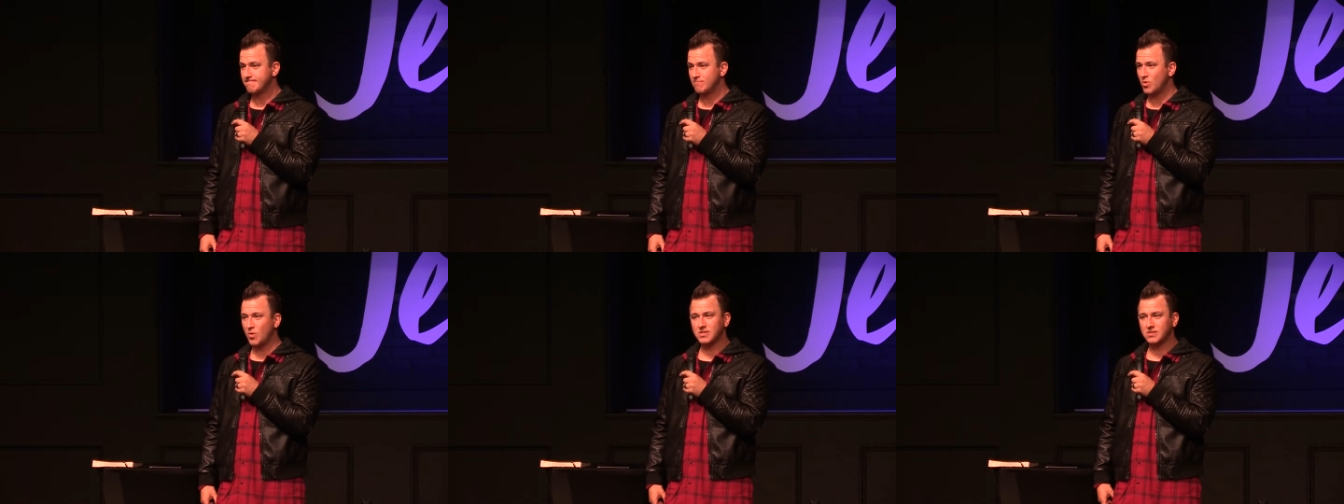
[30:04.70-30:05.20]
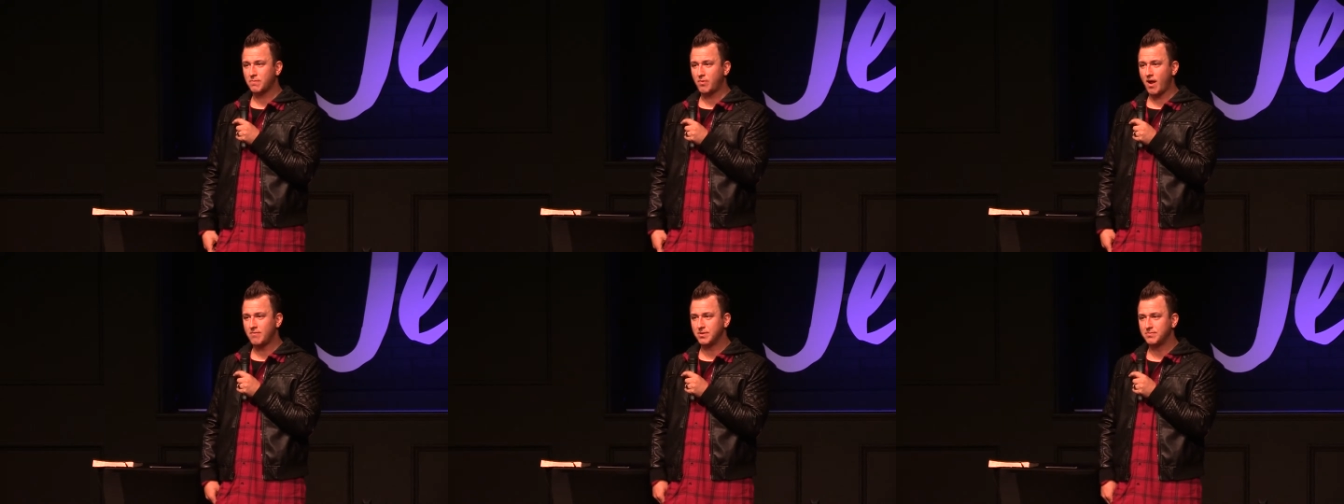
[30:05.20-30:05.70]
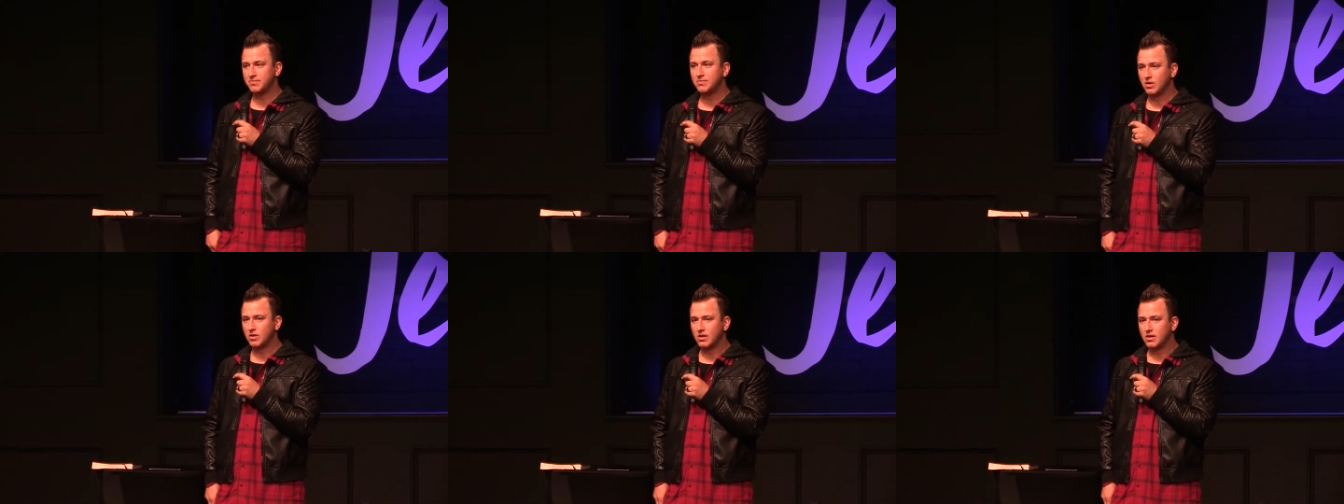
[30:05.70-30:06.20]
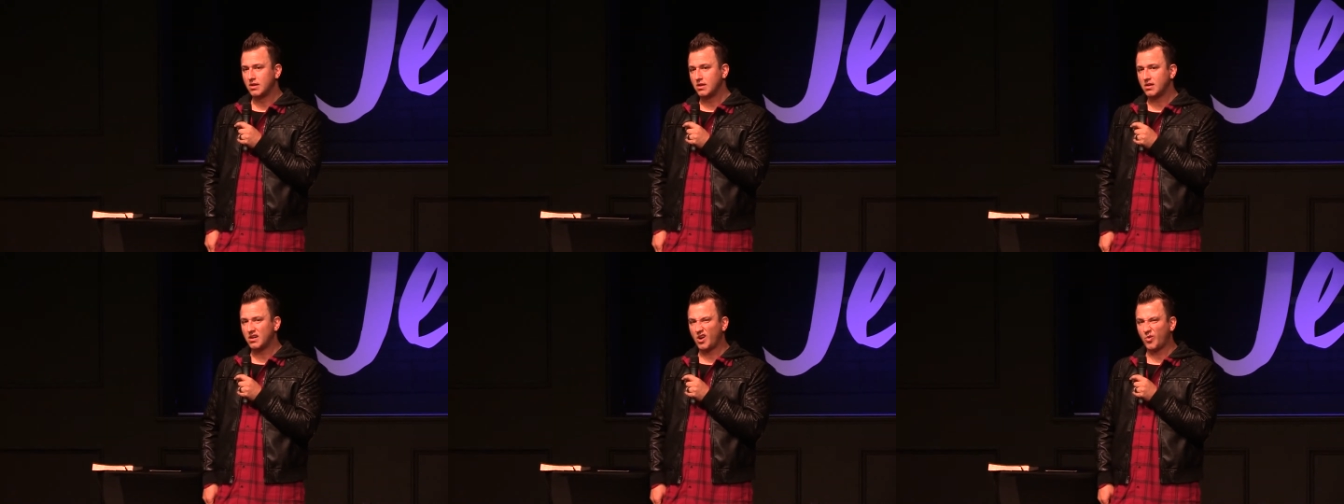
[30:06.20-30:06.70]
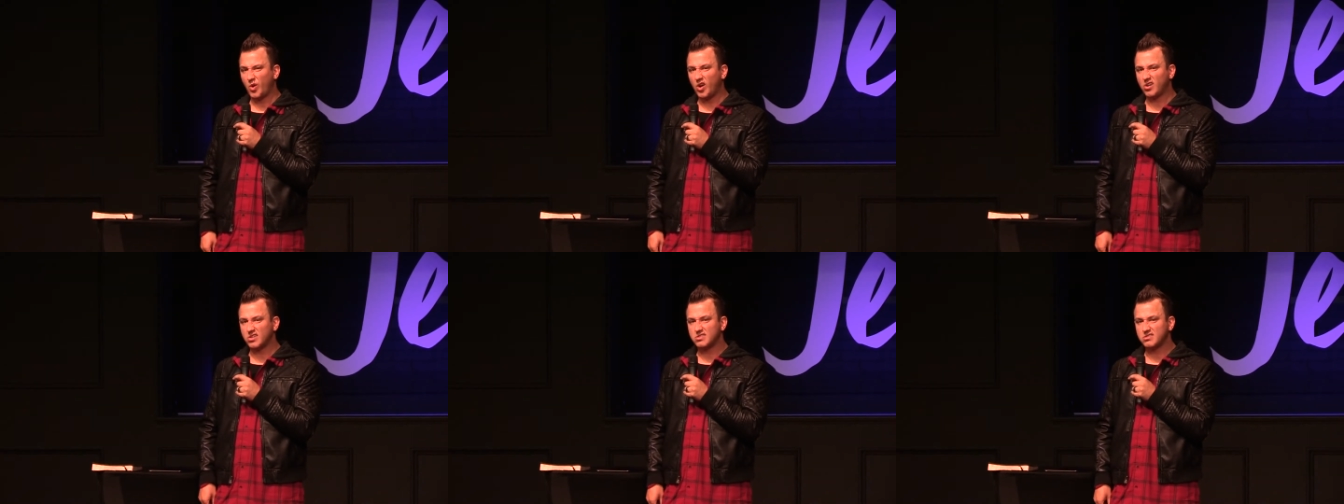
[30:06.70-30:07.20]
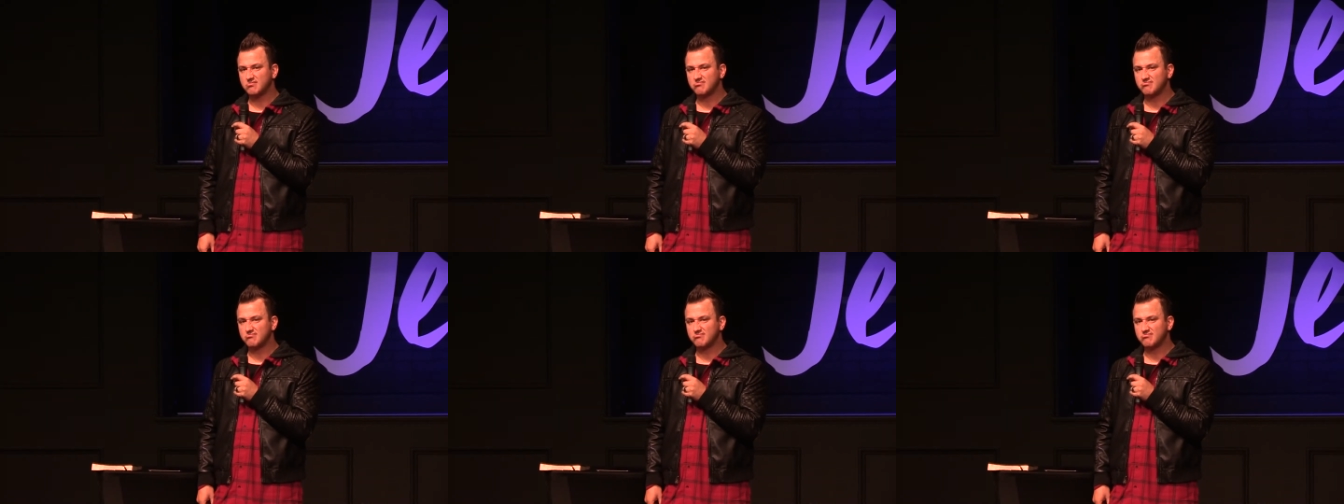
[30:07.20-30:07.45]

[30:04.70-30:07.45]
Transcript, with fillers: Well, what's our problem? Our works.